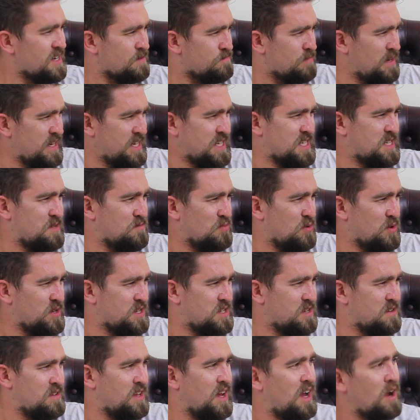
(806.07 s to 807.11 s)
Bit
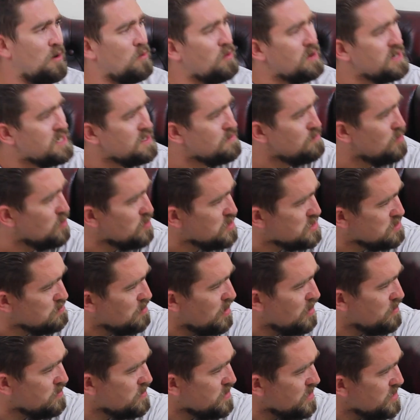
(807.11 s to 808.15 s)
disappointed on that. I wanted more
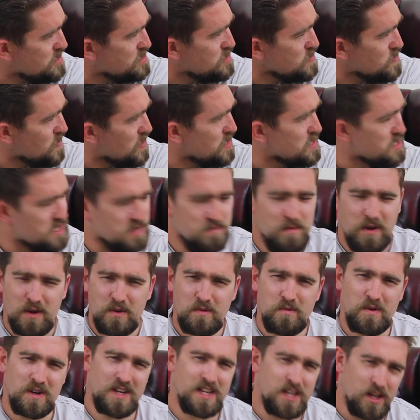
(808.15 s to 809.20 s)
smoke. I do like
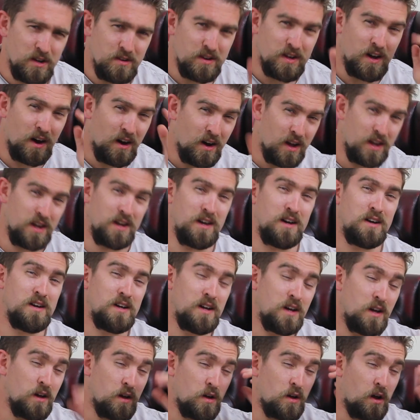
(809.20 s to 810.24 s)
smoke. When I go to Isla,
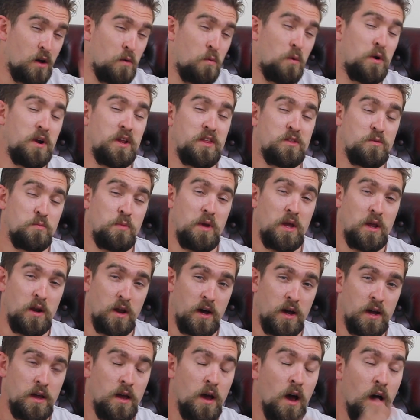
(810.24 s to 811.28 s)
I want it to be
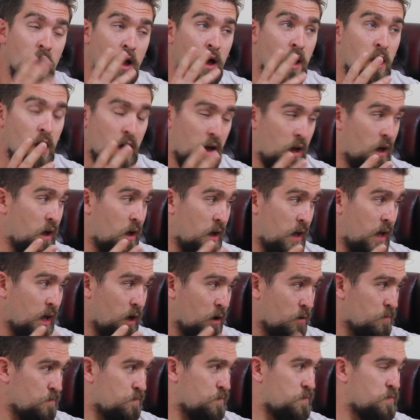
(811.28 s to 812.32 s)
like, oh
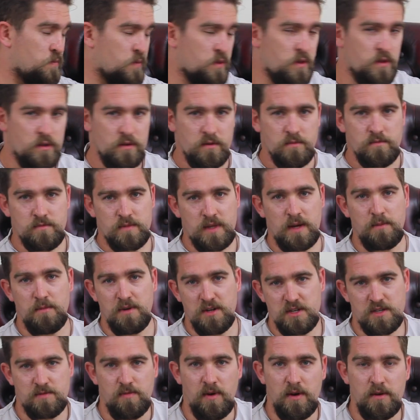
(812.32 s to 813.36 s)
help, that
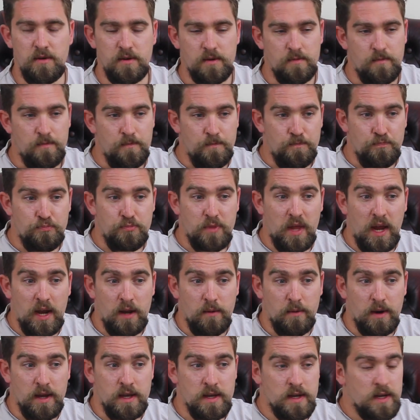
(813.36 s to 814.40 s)
much smoke.
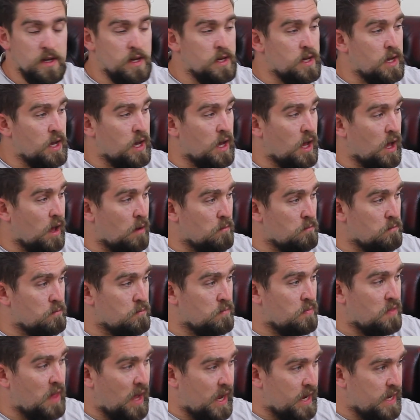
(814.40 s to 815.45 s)
Anyway,
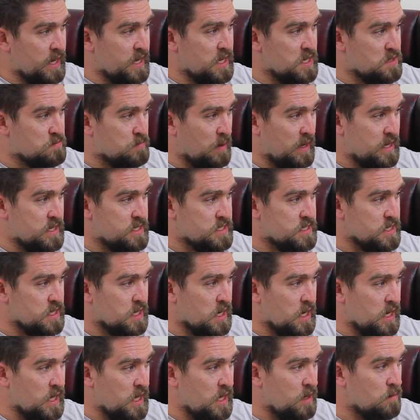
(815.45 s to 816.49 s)
that is
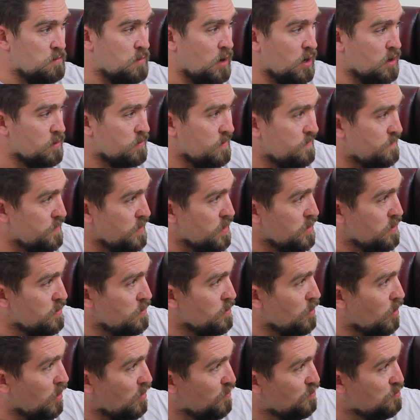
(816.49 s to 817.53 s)
basically my review
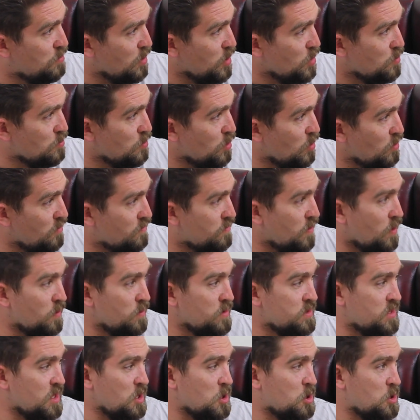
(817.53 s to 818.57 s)
of Bowmore Vault
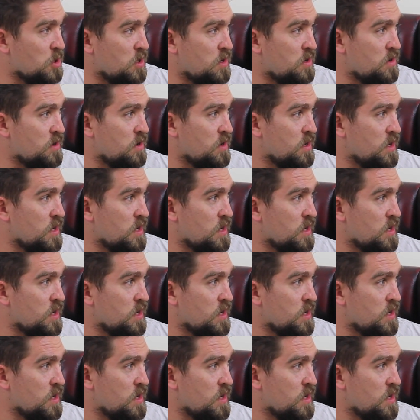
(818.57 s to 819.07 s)
Edition.